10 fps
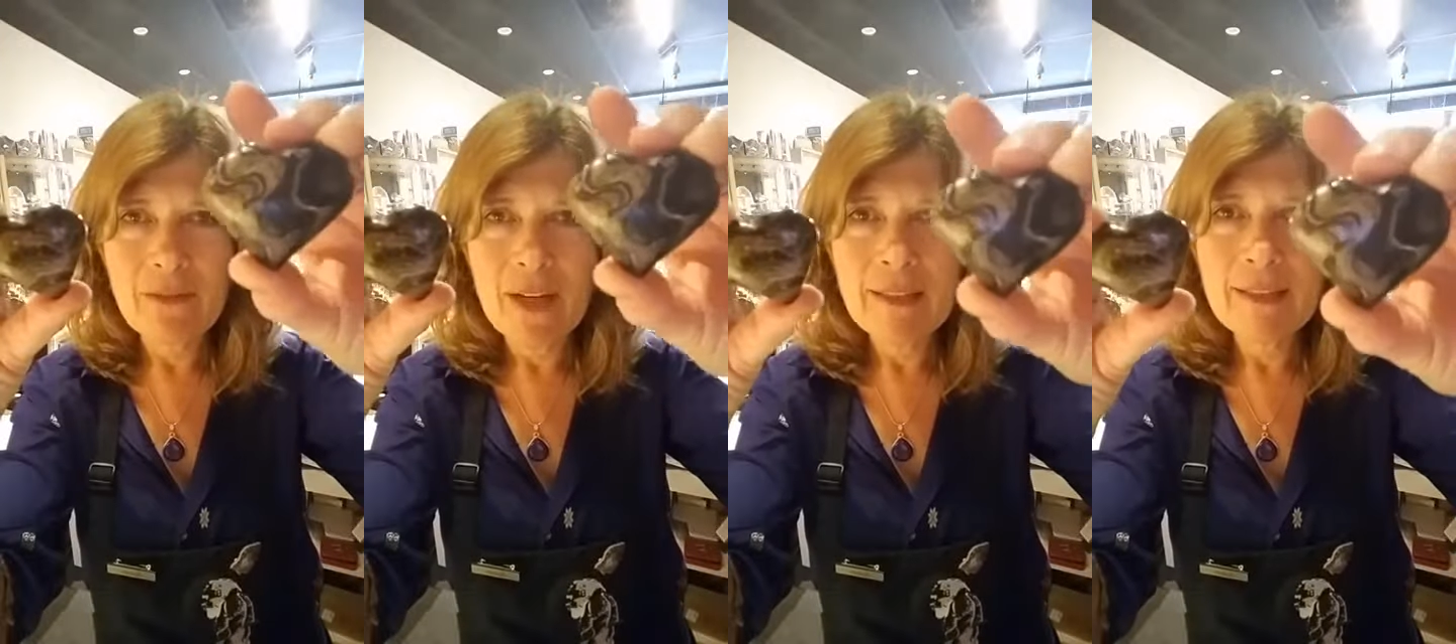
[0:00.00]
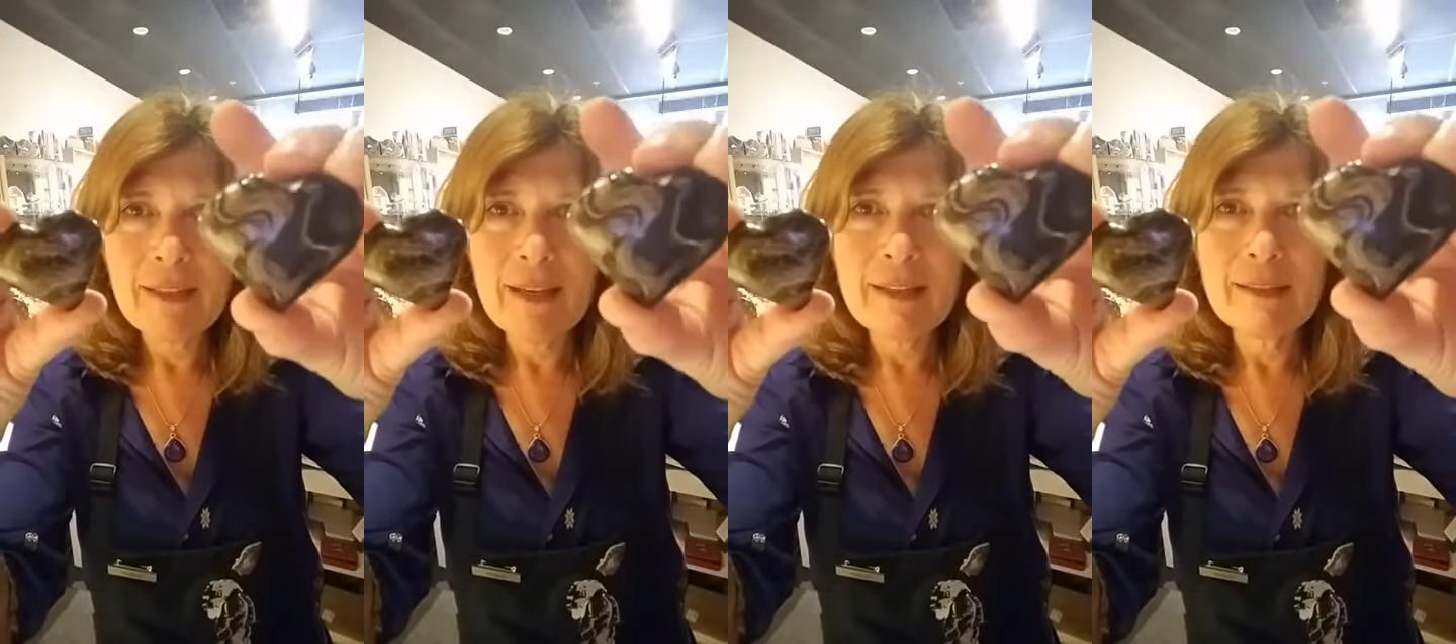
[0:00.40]

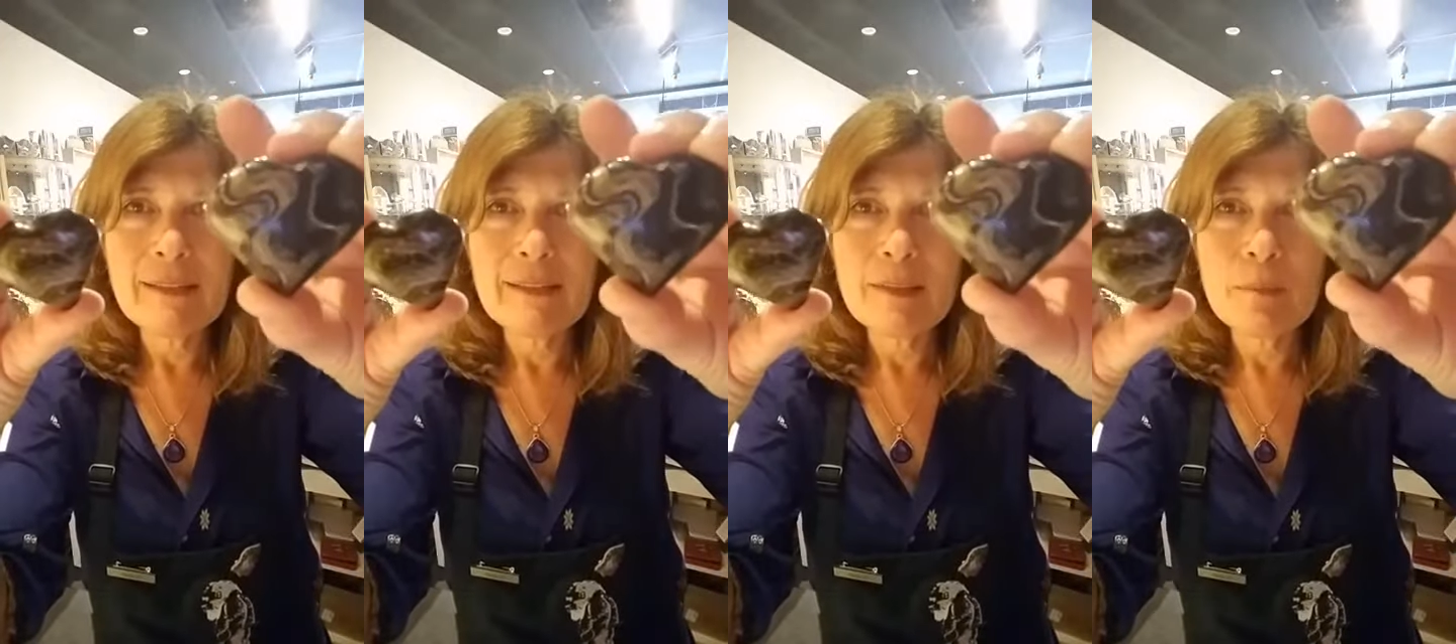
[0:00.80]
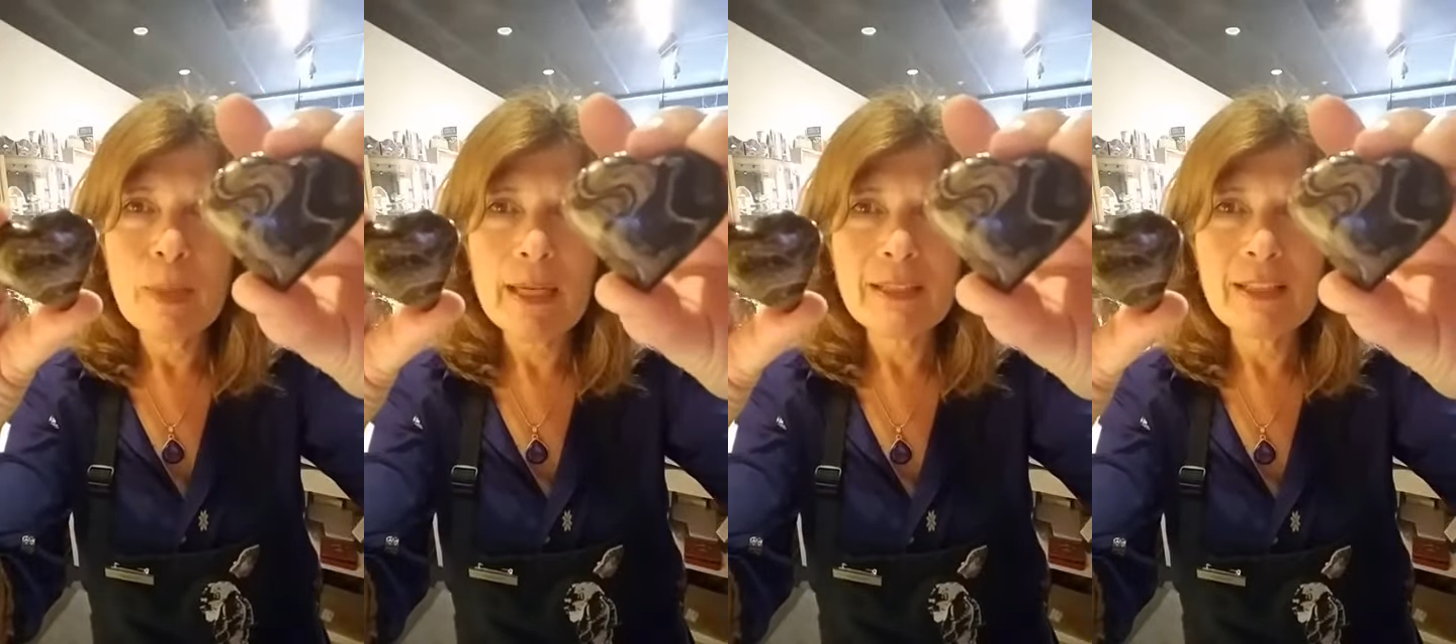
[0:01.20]
fossilized
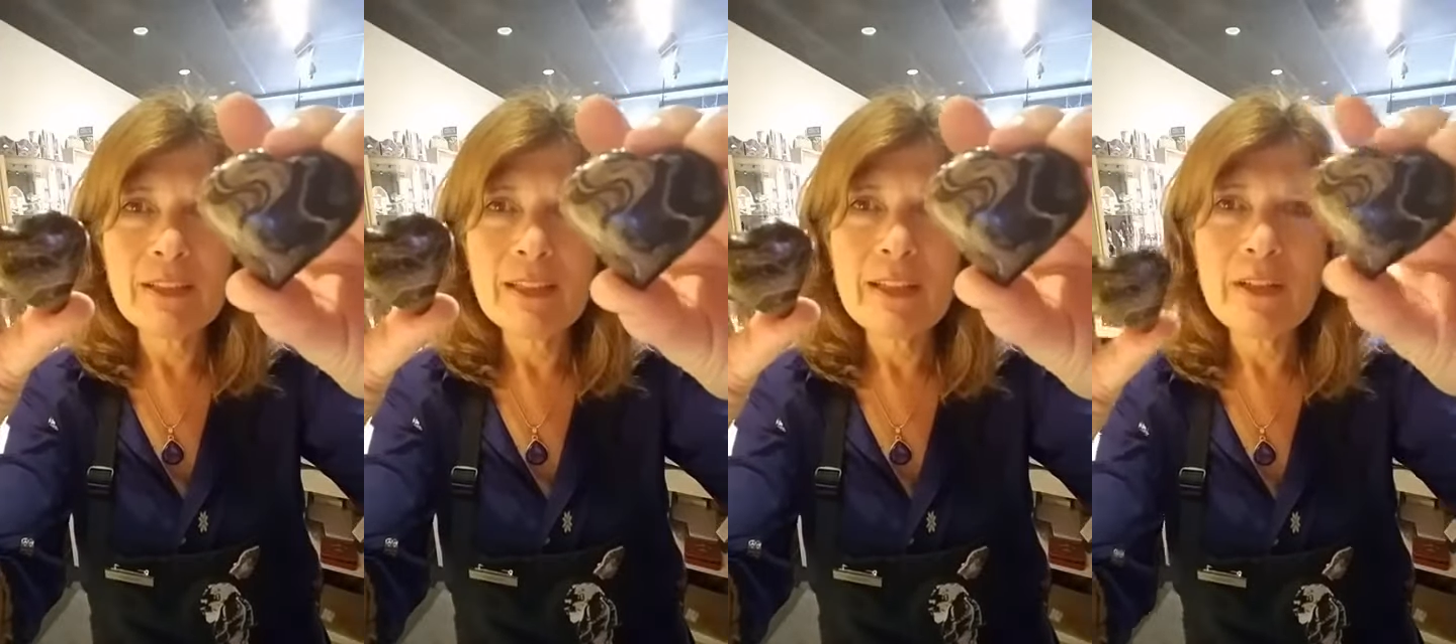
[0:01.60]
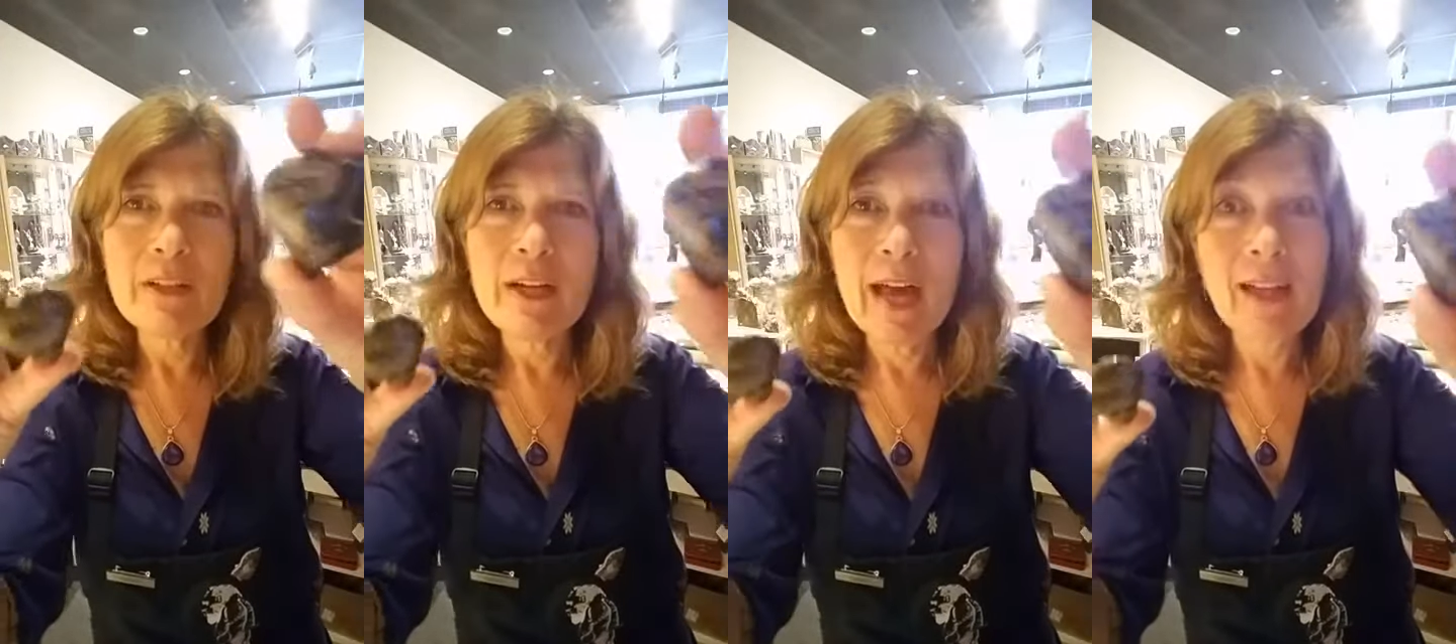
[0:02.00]
bacteria
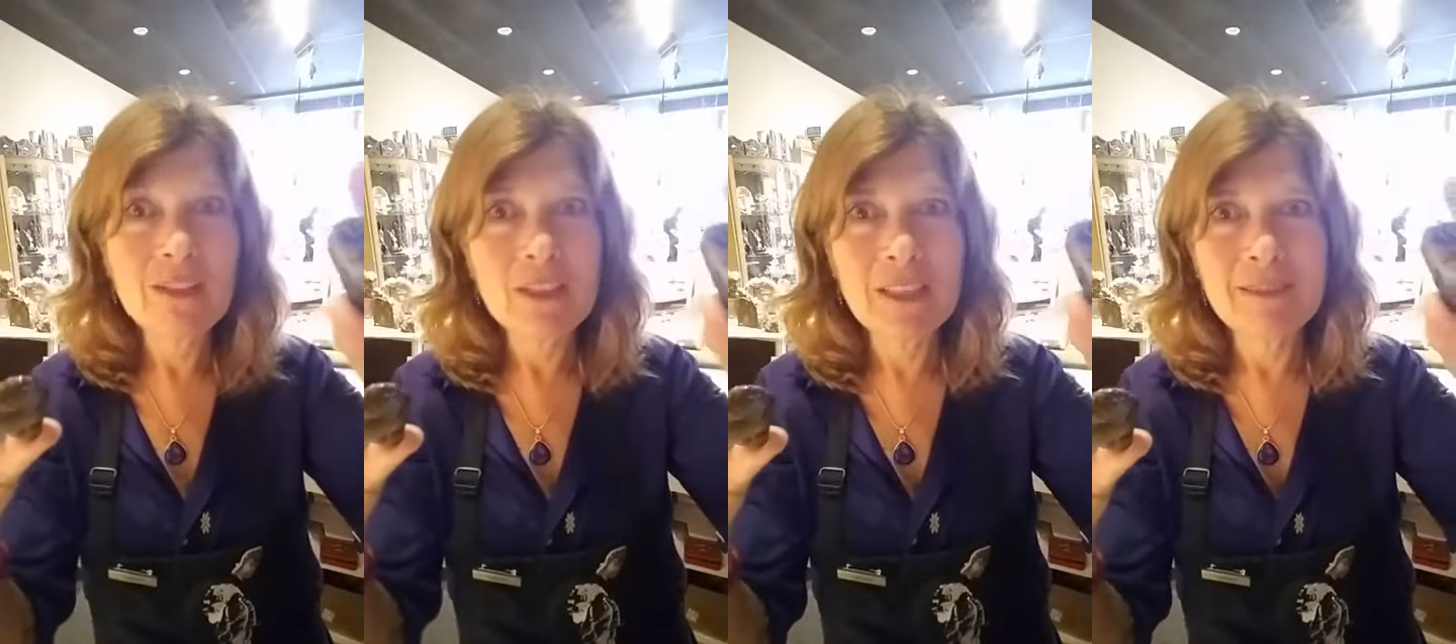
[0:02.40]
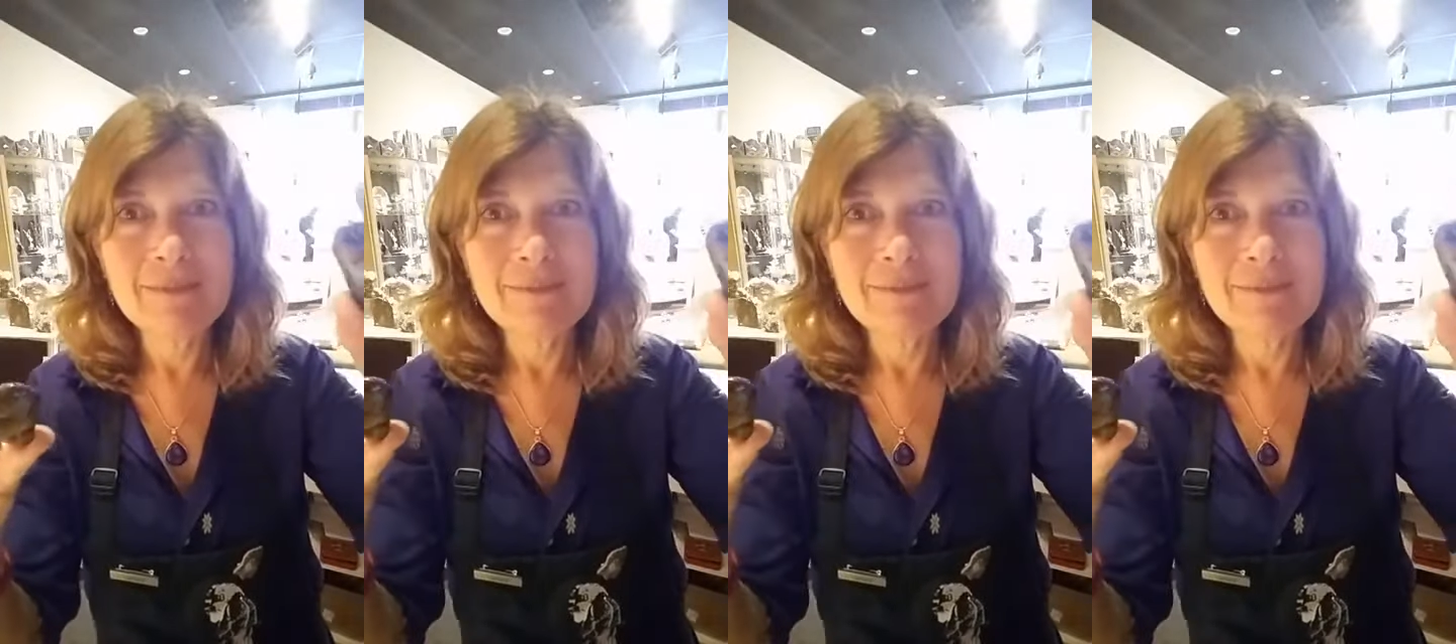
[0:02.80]
or algae.